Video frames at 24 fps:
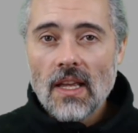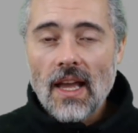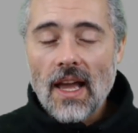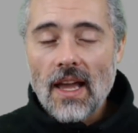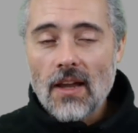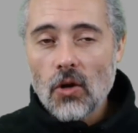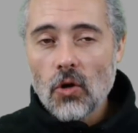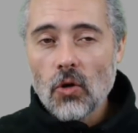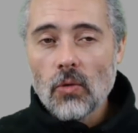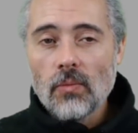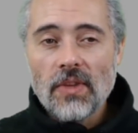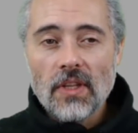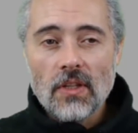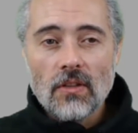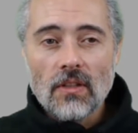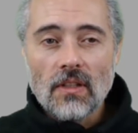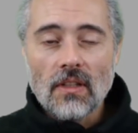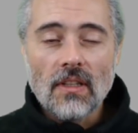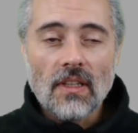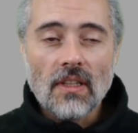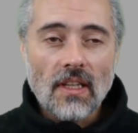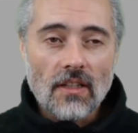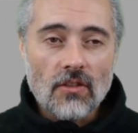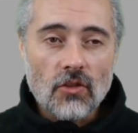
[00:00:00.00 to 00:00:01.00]
I hope that you
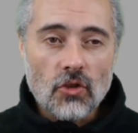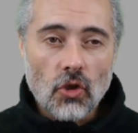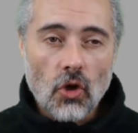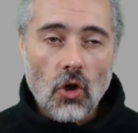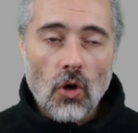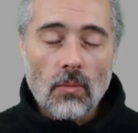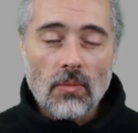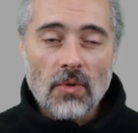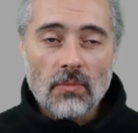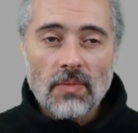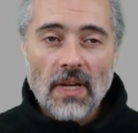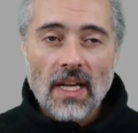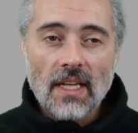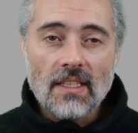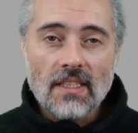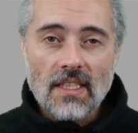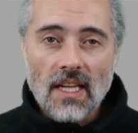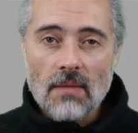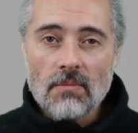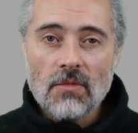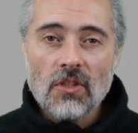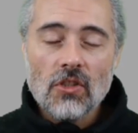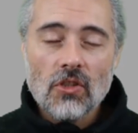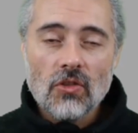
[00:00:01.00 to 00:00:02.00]
can get a job by
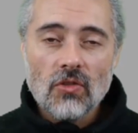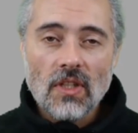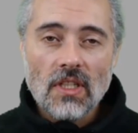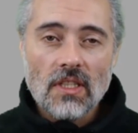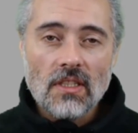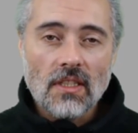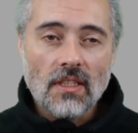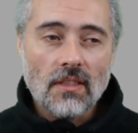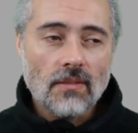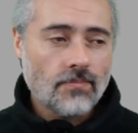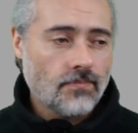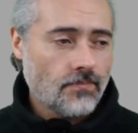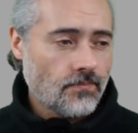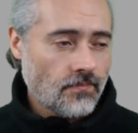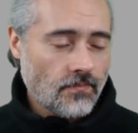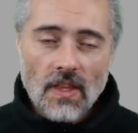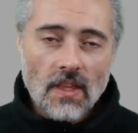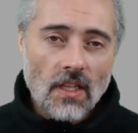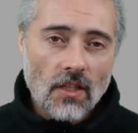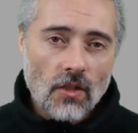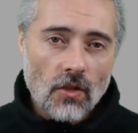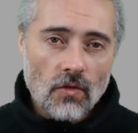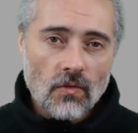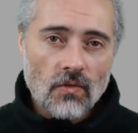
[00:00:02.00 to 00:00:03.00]
demonstrating
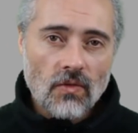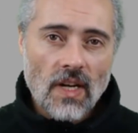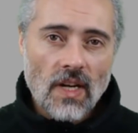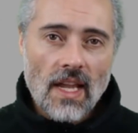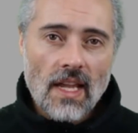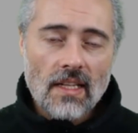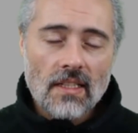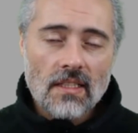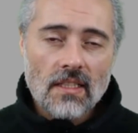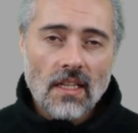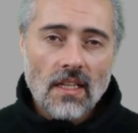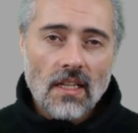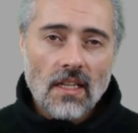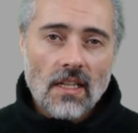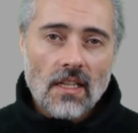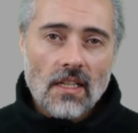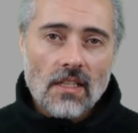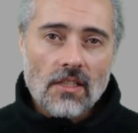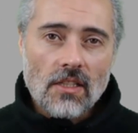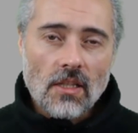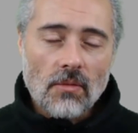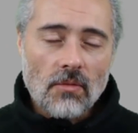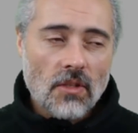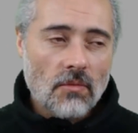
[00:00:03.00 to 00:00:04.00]
that you've read
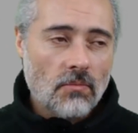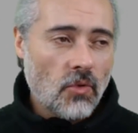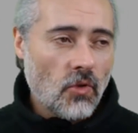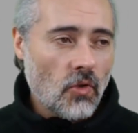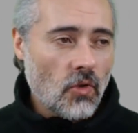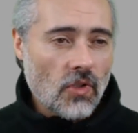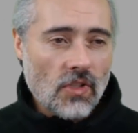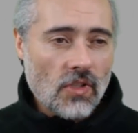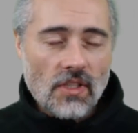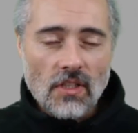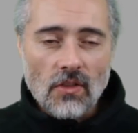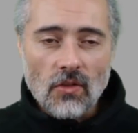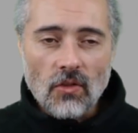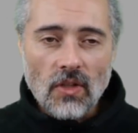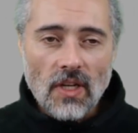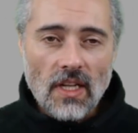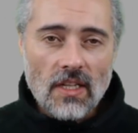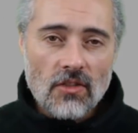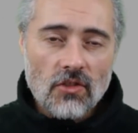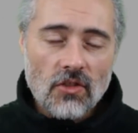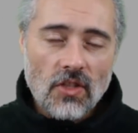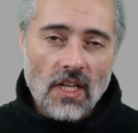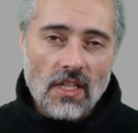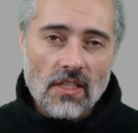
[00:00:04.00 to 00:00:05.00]
some of the books, that you're
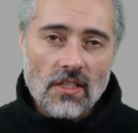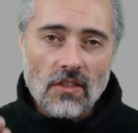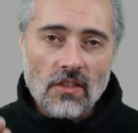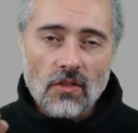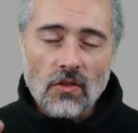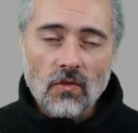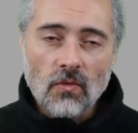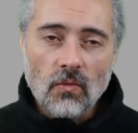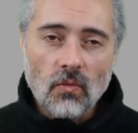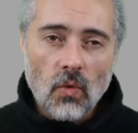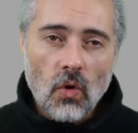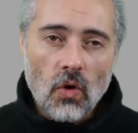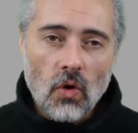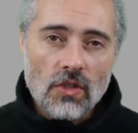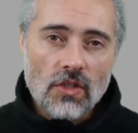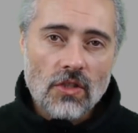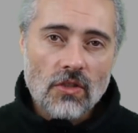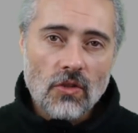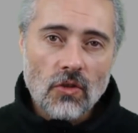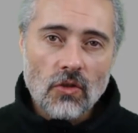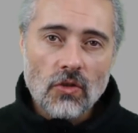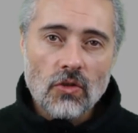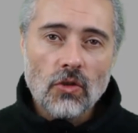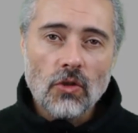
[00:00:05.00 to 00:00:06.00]
interested, you've
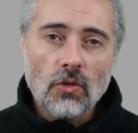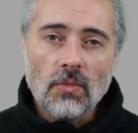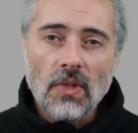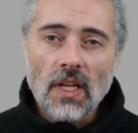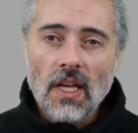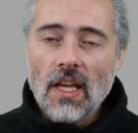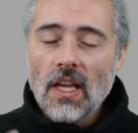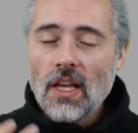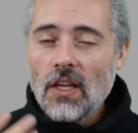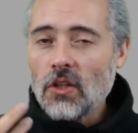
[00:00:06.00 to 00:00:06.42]
watched YouTube,